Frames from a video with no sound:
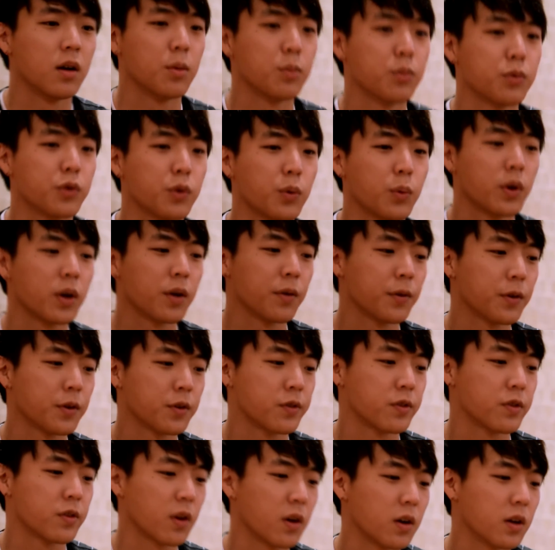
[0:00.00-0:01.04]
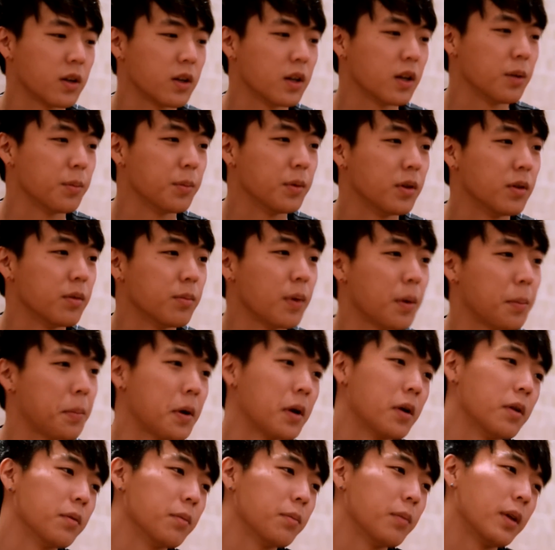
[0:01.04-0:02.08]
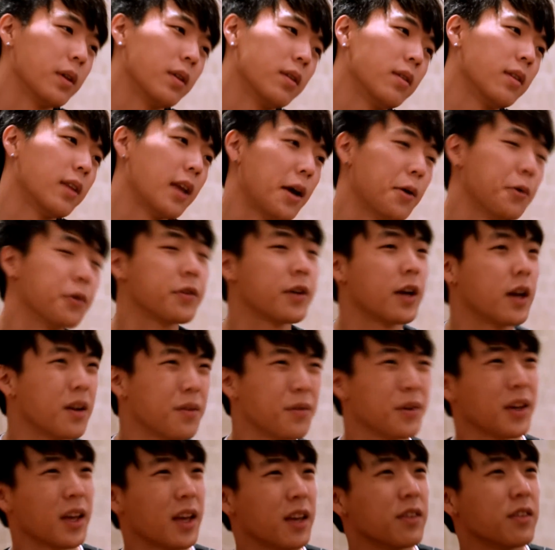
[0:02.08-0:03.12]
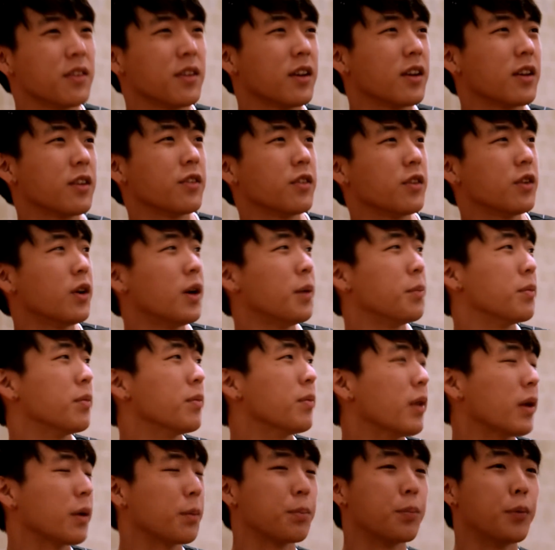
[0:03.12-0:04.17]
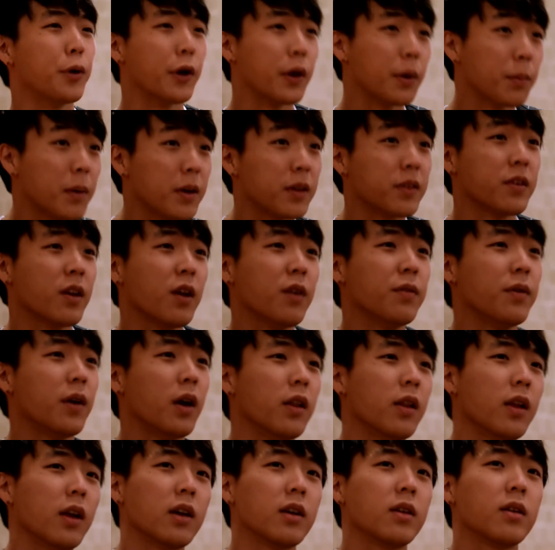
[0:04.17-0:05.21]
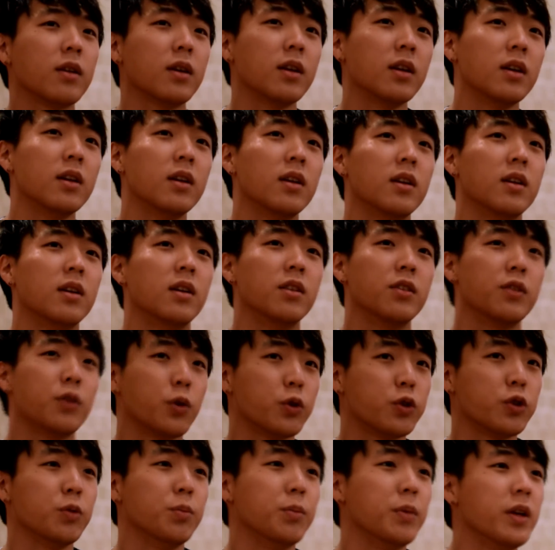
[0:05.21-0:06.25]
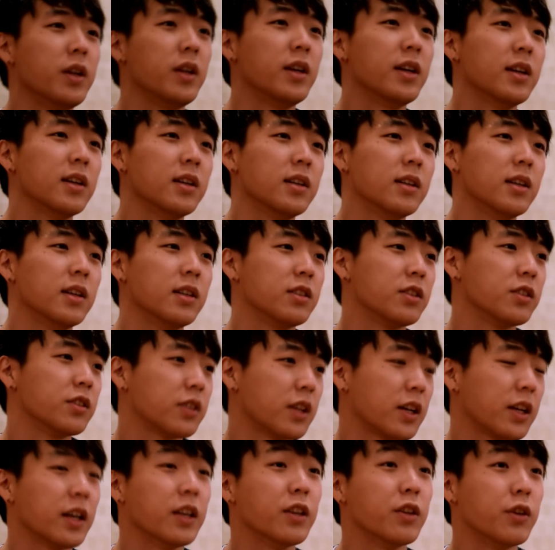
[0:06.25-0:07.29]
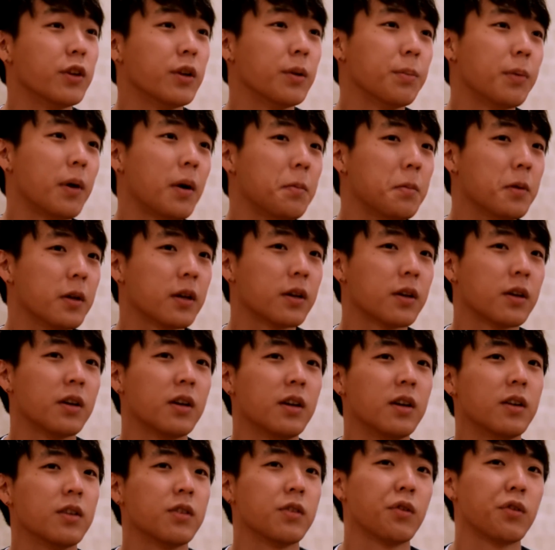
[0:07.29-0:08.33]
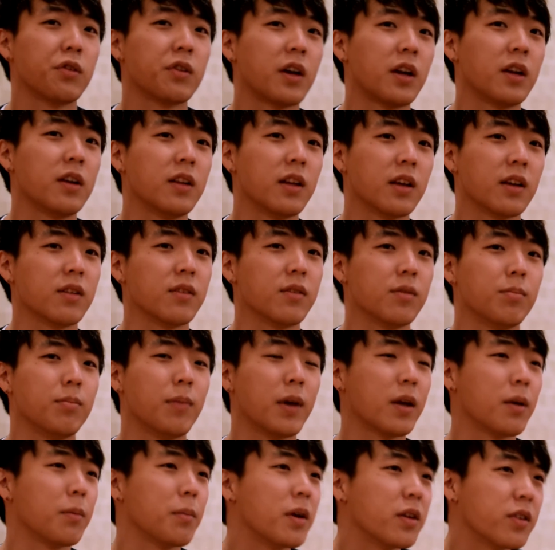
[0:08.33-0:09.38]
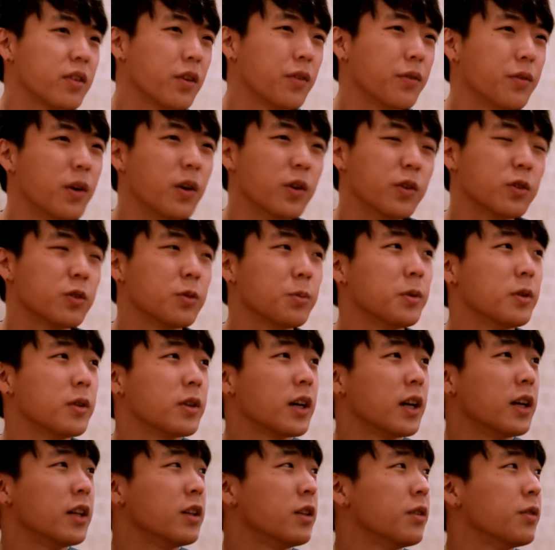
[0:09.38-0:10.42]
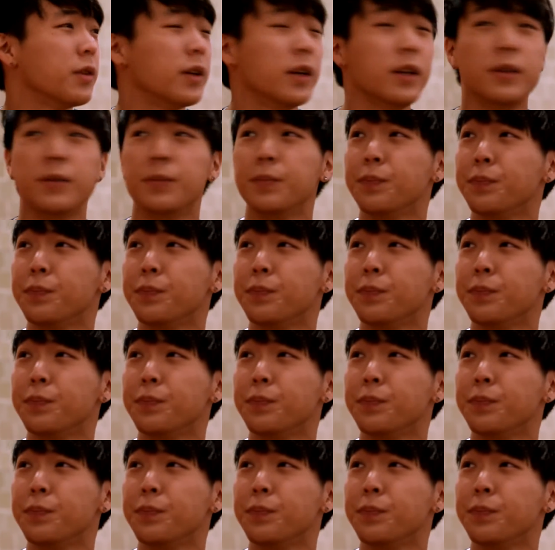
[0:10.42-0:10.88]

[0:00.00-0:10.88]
So when I first started, I mean, my dad was kind of against it because I'm like putting myself on like social media and just like into the public, so it's kind of like making myself vulnerable, kind of, right?